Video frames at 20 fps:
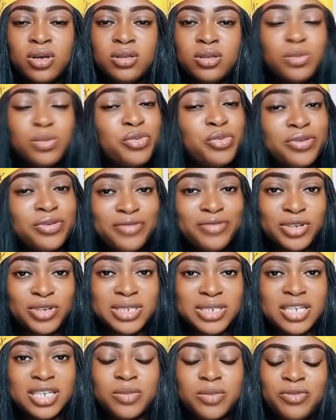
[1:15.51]
the
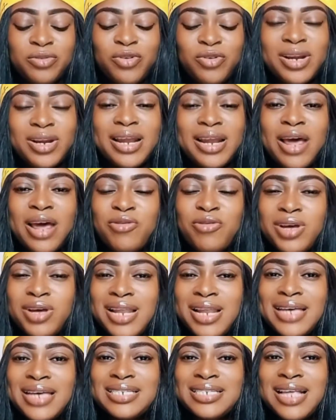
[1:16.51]
previous years before that, I
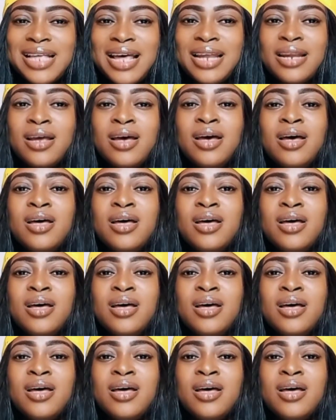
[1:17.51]
realized that